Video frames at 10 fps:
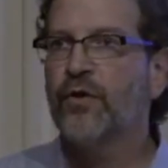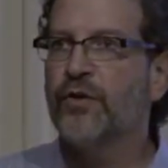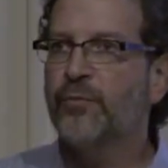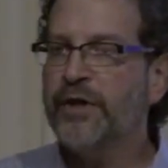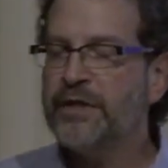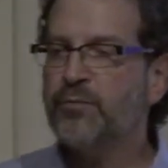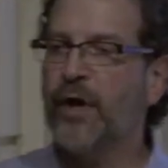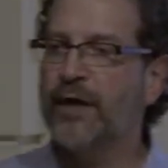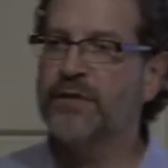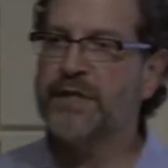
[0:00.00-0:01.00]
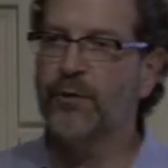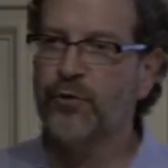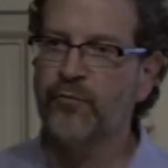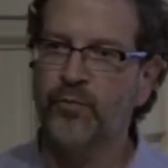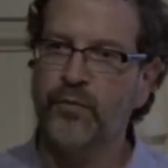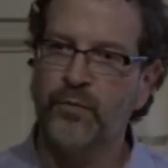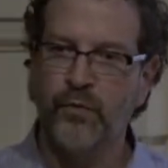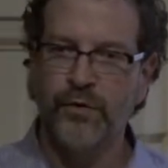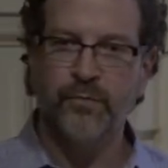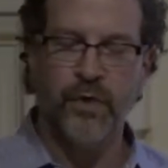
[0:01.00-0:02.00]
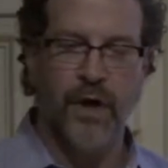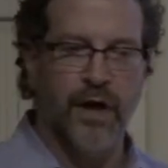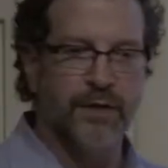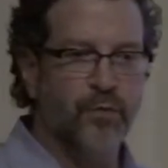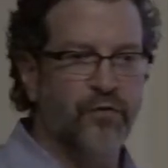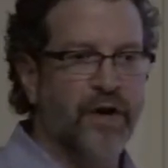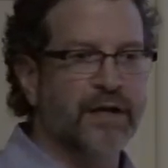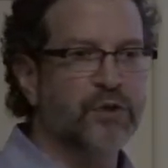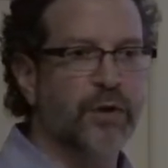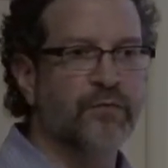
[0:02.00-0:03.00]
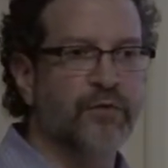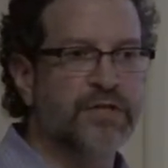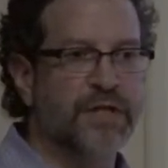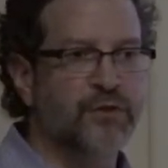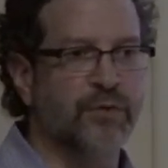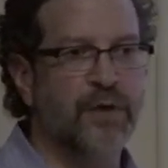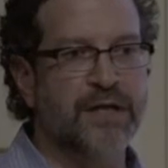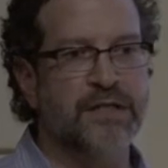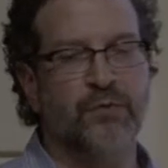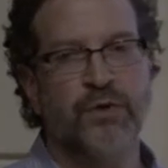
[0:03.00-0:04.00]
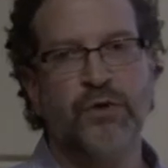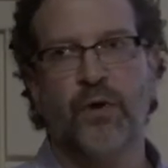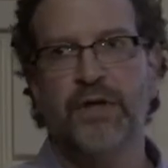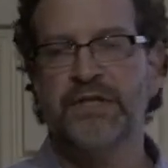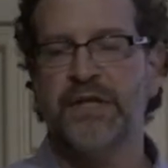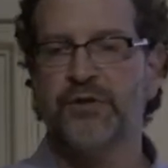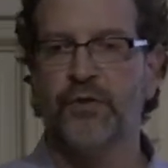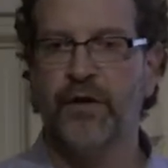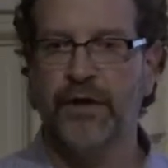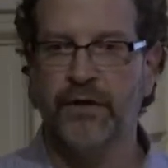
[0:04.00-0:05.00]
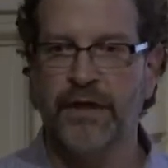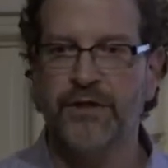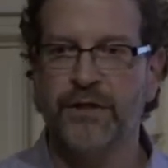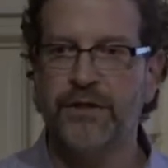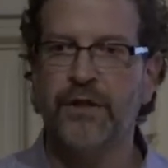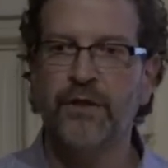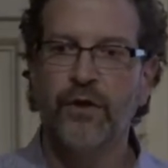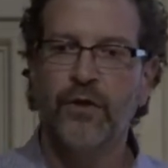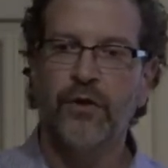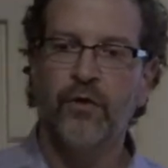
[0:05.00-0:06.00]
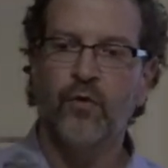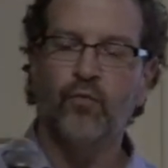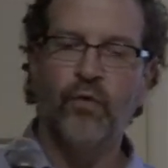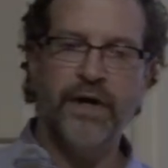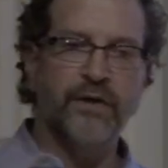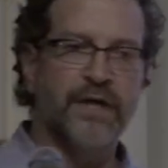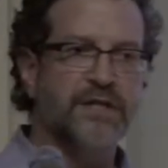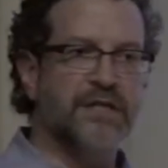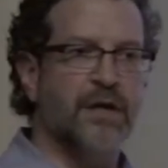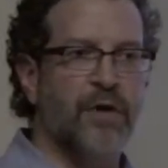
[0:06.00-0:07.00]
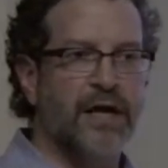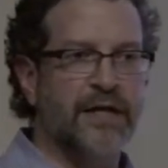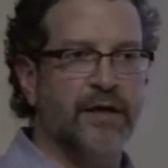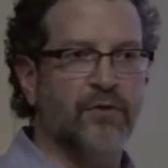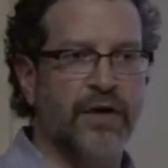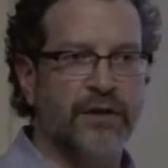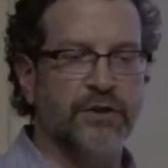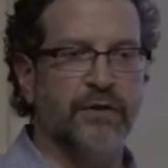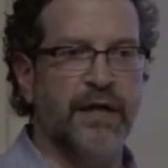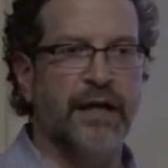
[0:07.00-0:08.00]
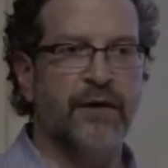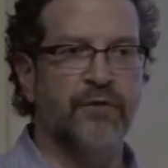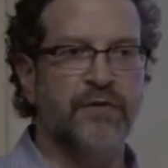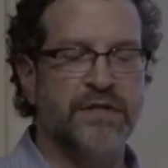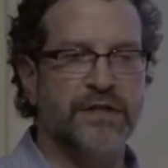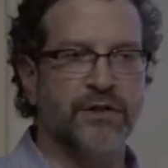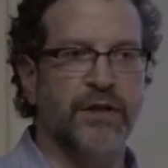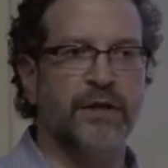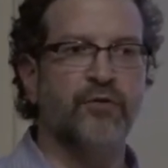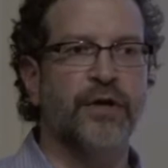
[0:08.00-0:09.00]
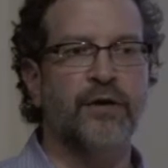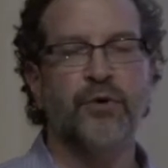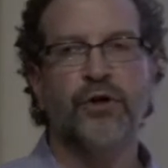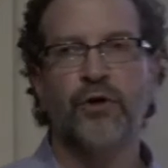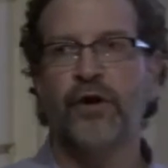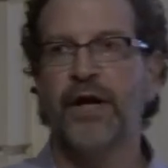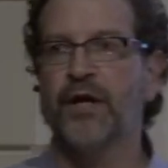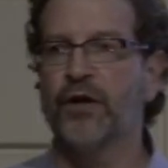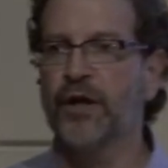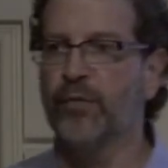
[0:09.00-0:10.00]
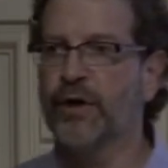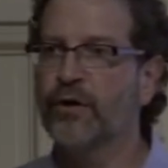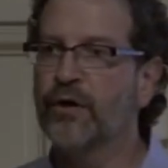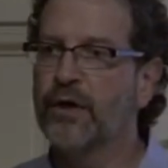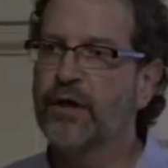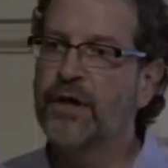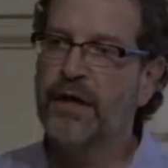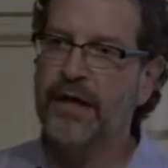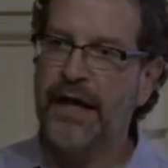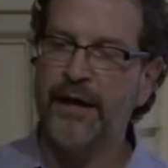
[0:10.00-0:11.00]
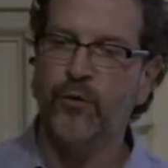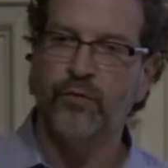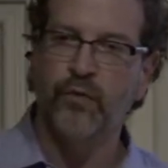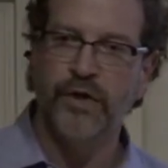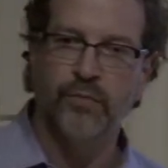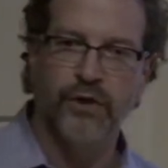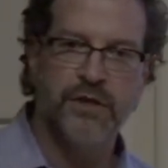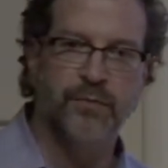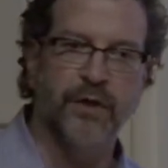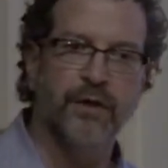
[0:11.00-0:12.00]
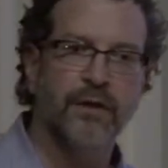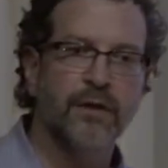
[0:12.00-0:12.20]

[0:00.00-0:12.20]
The biggest problem is that we're providing 21st century medicine with 20th century regulations. Regulations that mandate credentialing at every facility create a bureaucratic nightmare. Inadequate reimbursement.